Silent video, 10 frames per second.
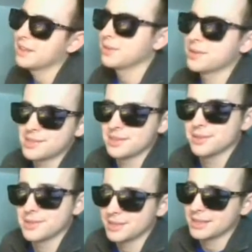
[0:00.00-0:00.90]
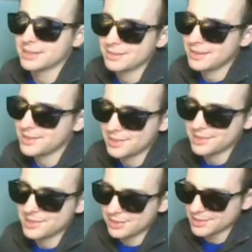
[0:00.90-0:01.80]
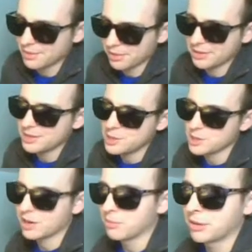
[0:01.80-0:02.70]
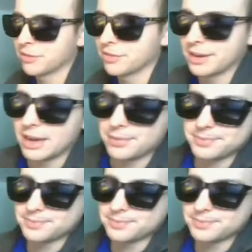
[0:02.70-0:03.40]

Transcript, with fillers: Lucas knows, like, he's in, so he's not really... He's just trying to play for fun now.